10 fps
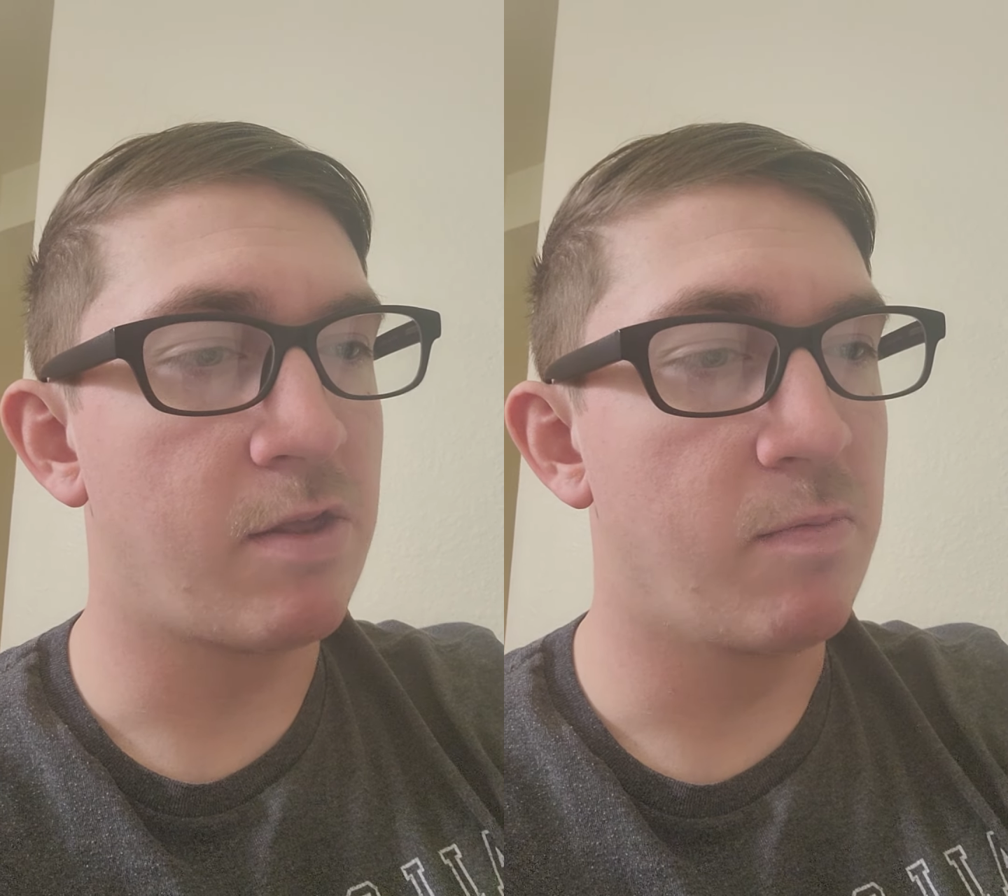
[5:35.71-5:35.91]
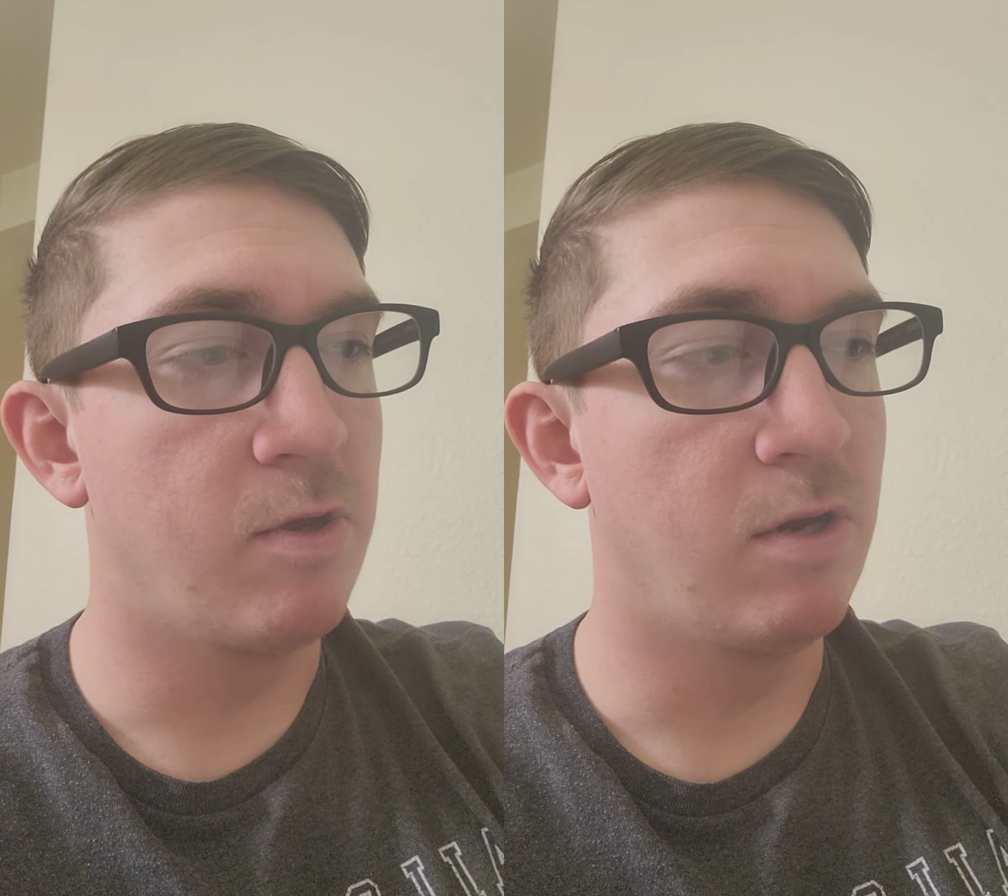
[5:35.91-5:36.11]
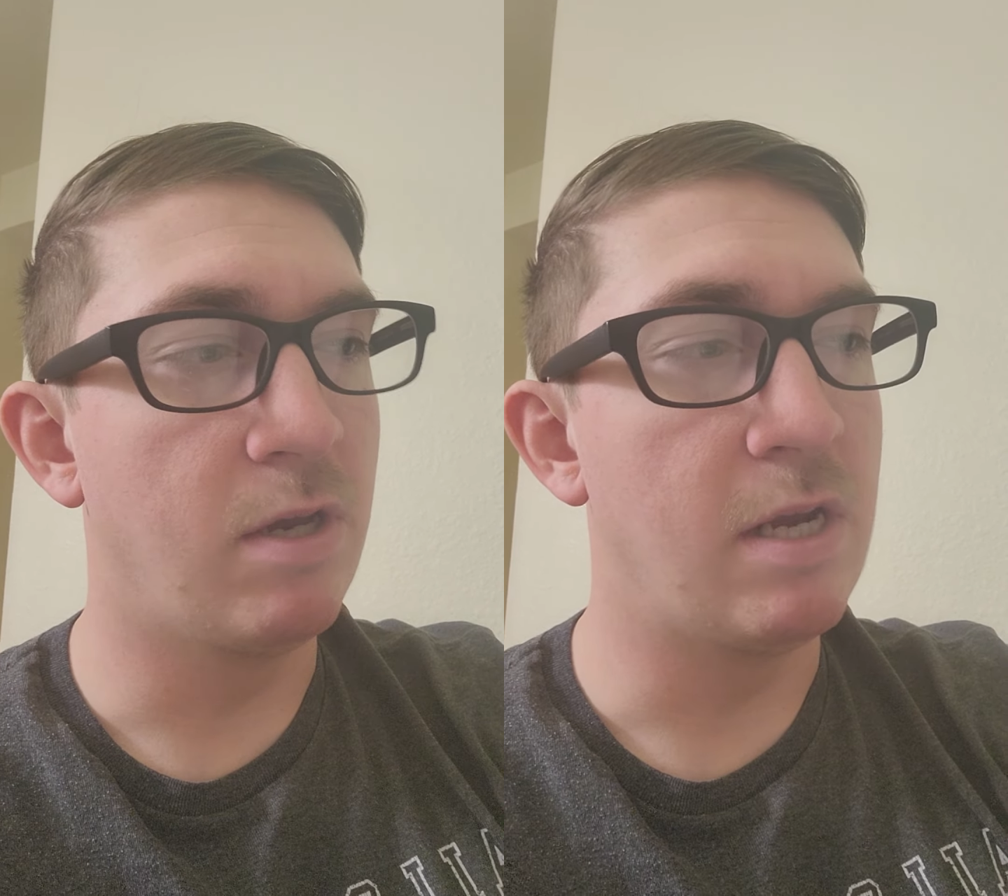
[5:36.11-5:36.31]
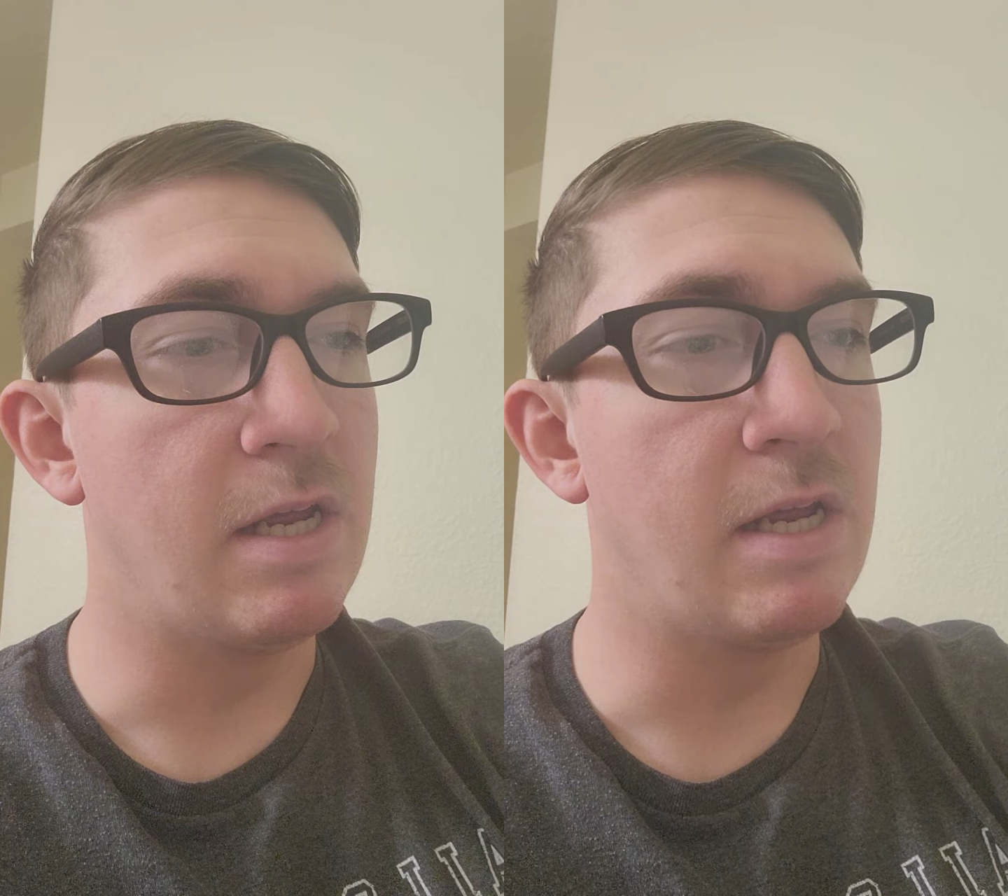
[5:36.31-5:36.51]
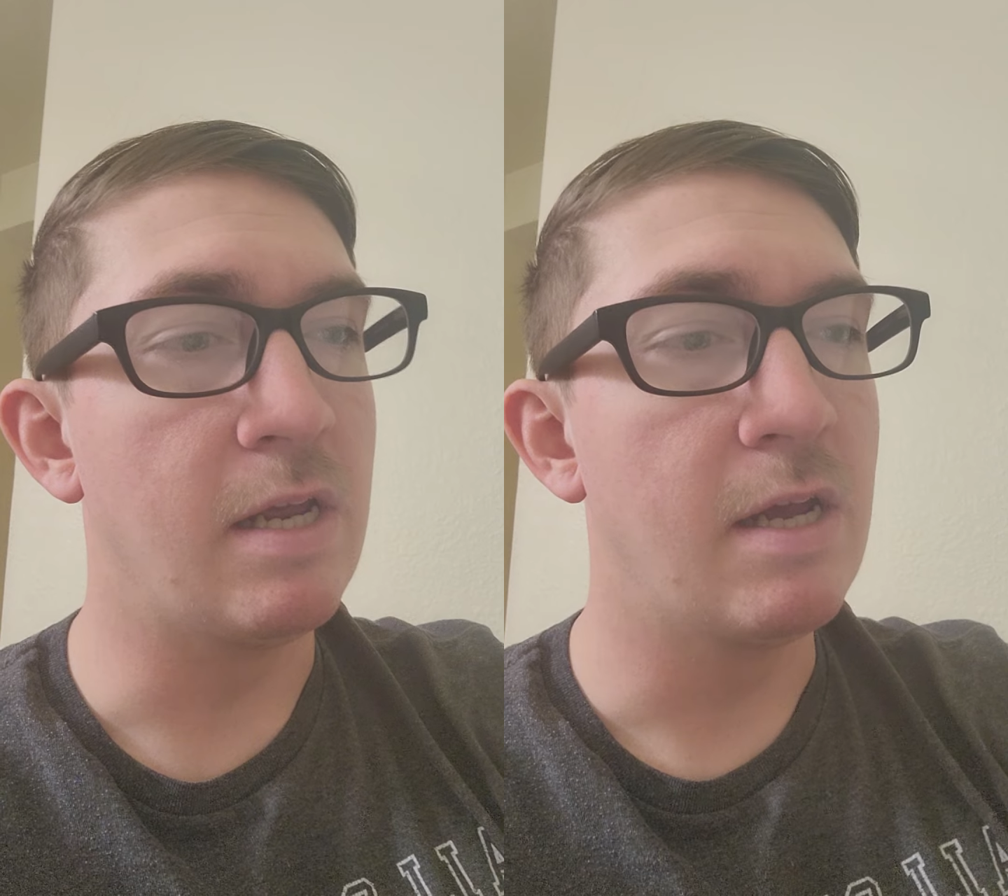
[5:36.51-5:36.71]

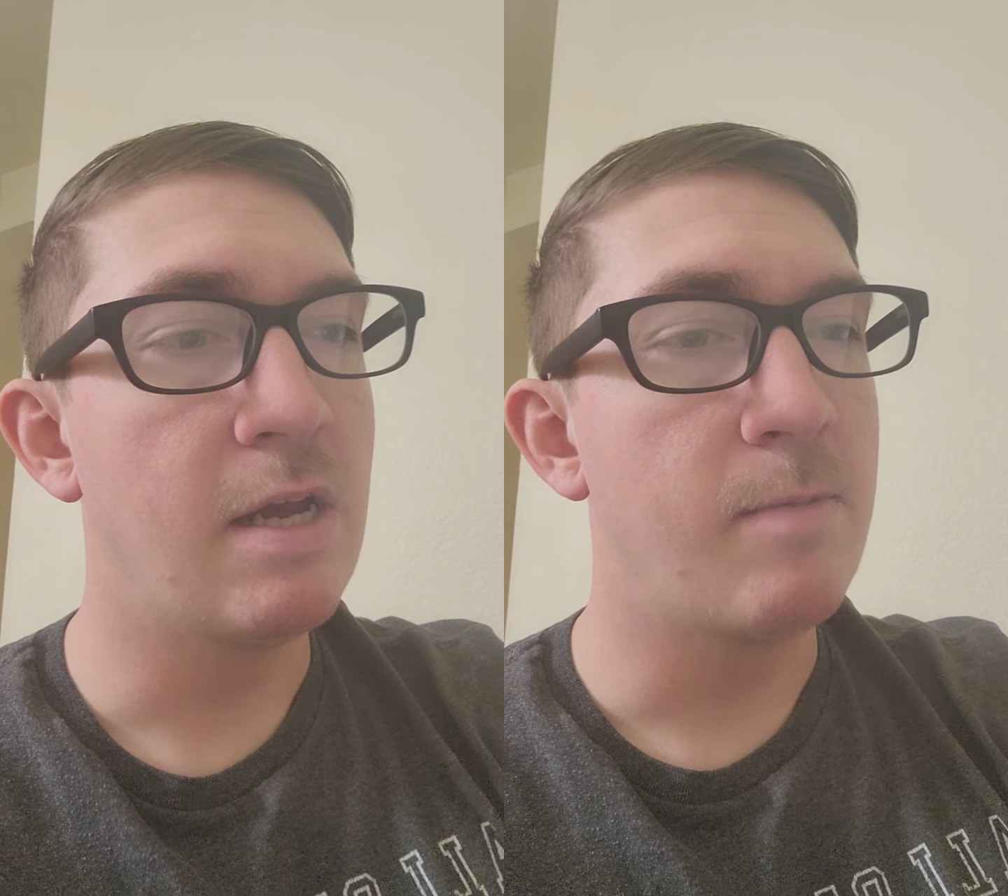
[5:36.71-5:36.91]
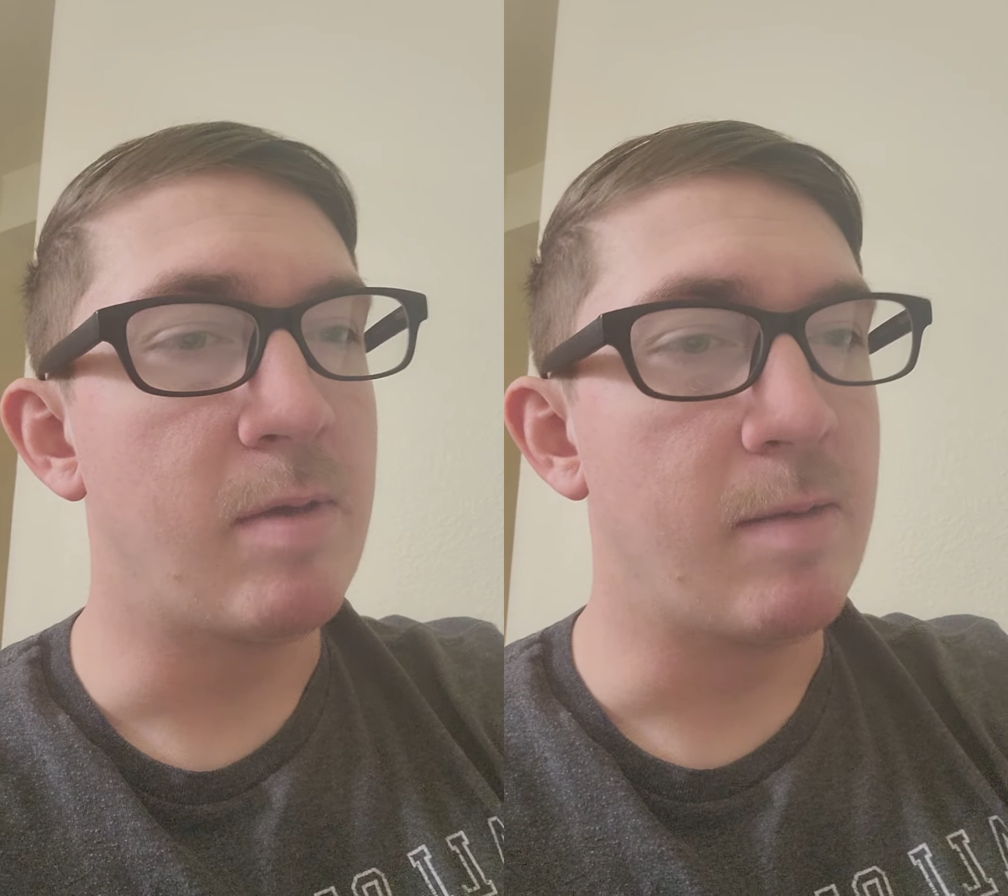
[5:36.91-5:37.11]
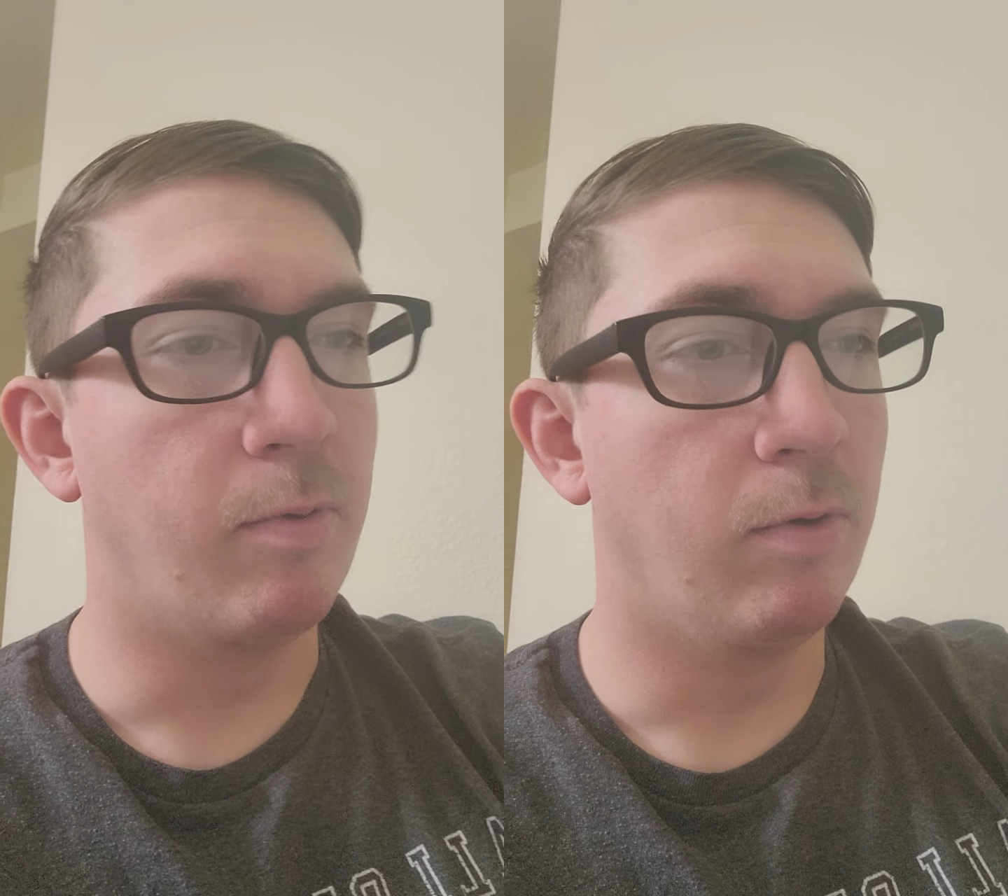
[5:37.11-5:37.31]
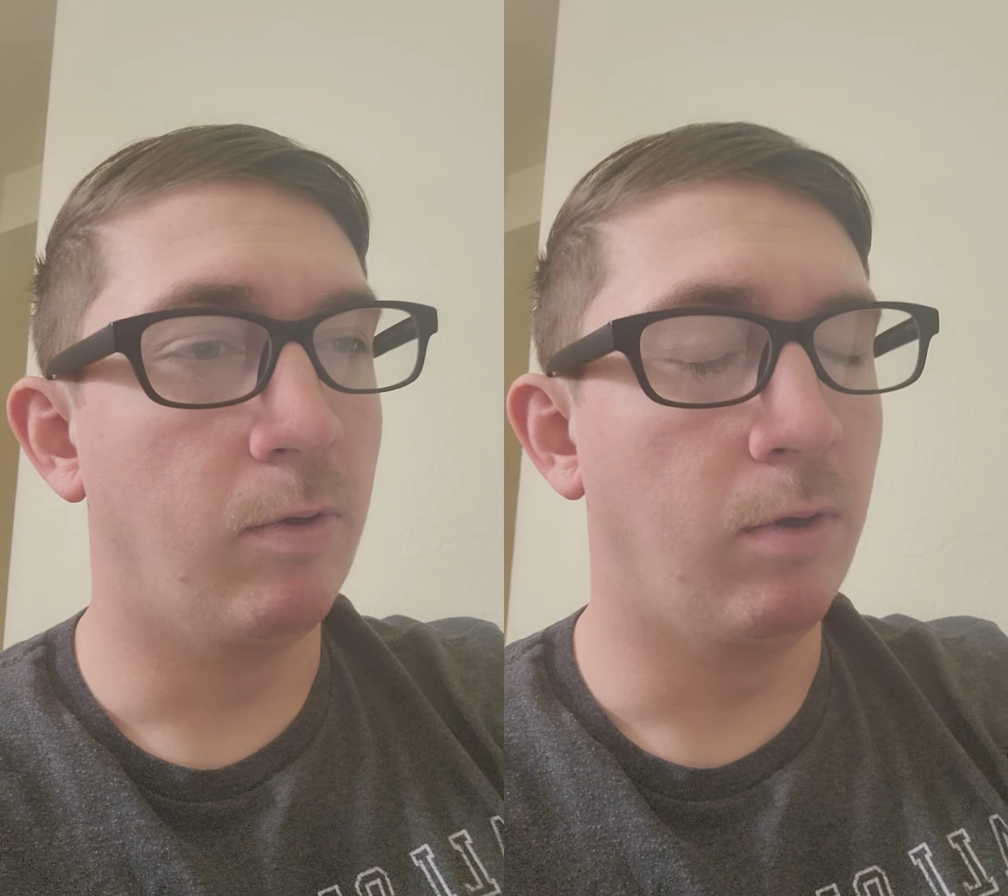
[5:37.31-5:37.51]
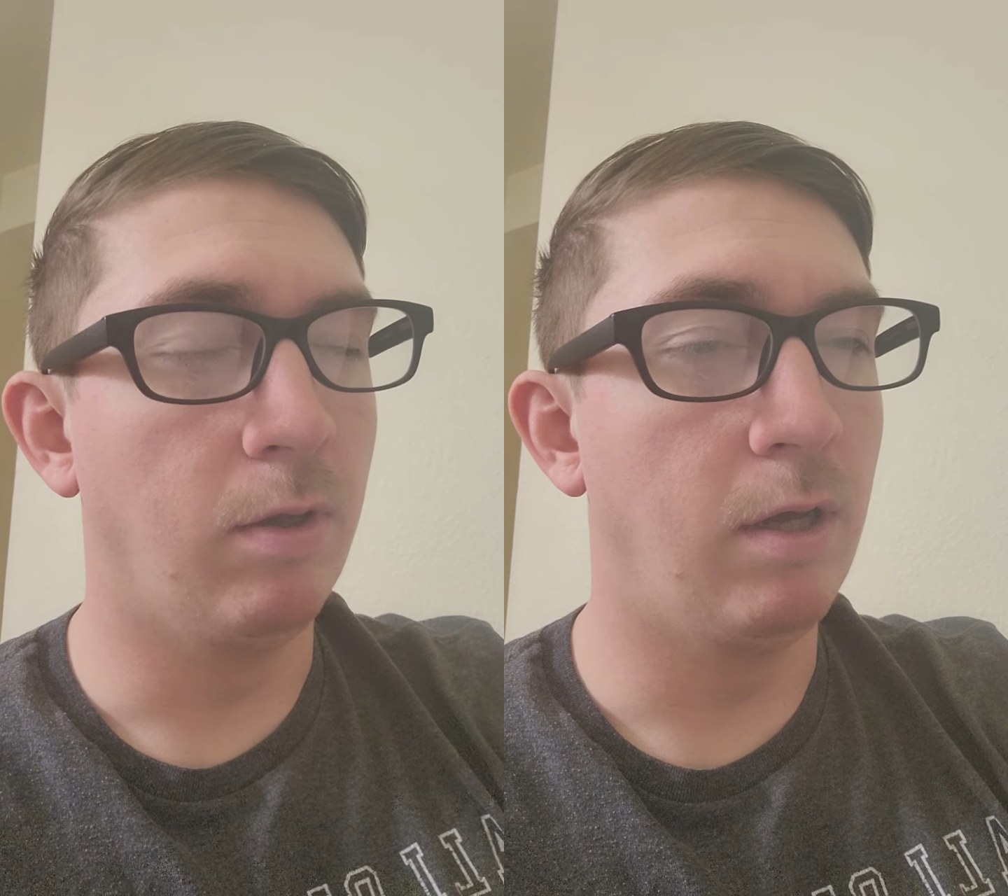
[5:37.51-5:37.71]
community,
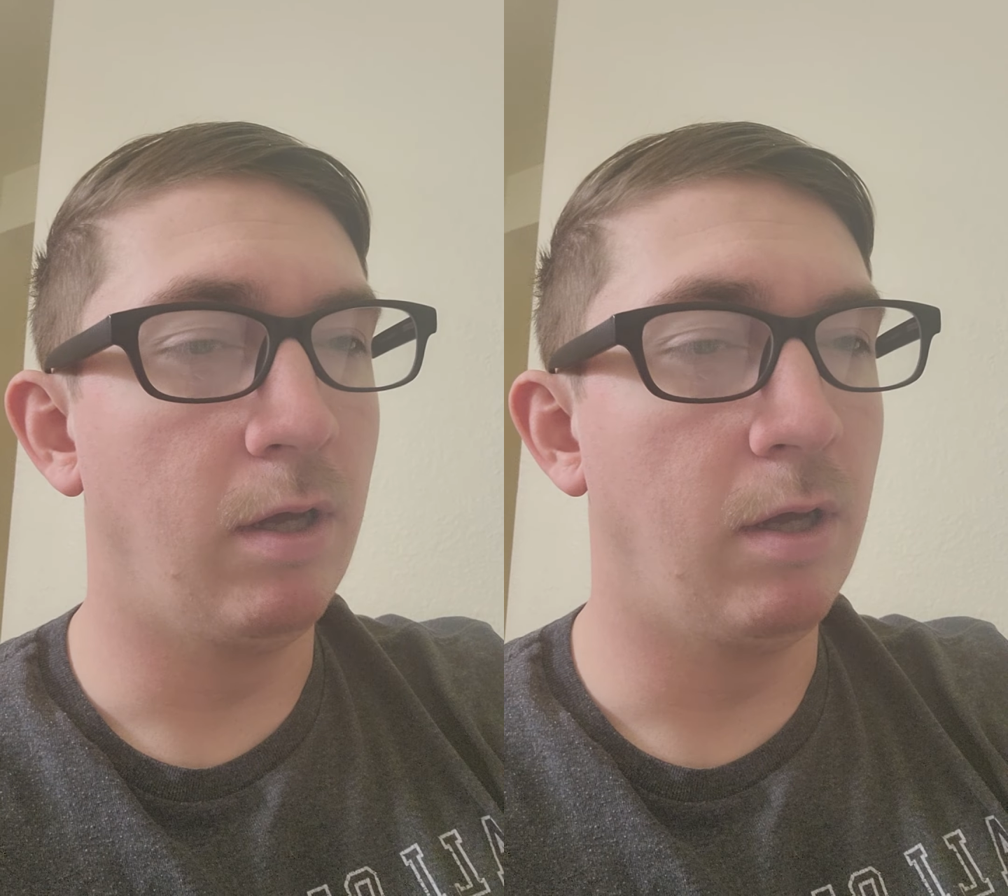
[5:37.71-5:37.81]
people